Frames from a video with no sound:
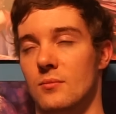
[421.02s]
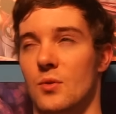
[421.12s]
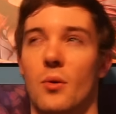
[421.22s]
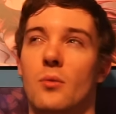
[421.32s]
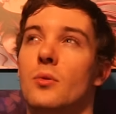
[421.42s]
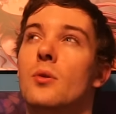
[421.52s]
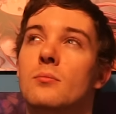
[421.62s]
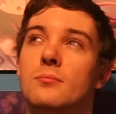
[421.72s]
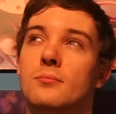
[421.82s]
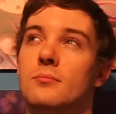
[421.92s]
throne
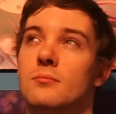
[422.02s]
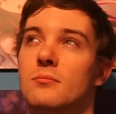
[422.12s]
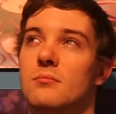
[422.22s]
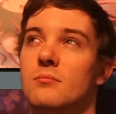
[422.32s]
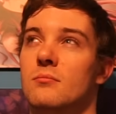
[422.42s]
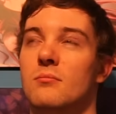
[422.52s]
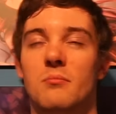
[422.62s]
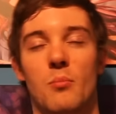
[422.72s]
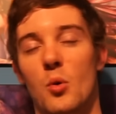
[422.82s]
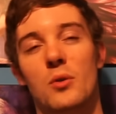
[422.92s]
room,
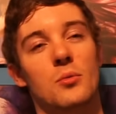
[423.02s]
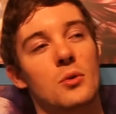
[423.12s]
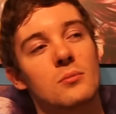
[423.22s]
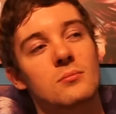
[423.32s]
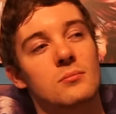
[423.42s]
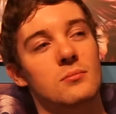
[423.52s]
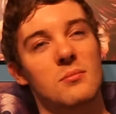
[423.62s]
boardroom,